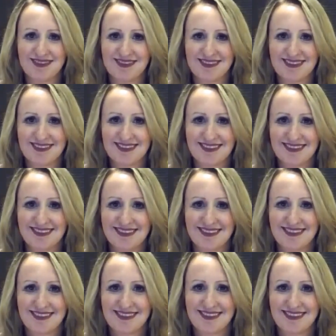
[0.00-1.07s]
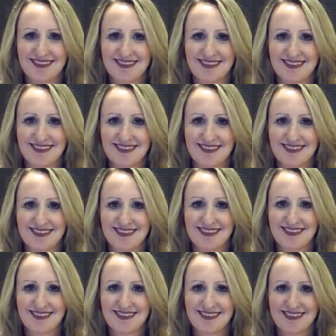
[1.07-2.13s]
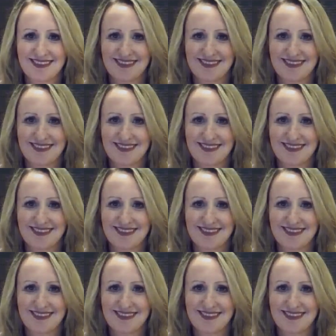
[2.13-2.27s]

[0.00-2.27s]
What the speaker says: [no speech]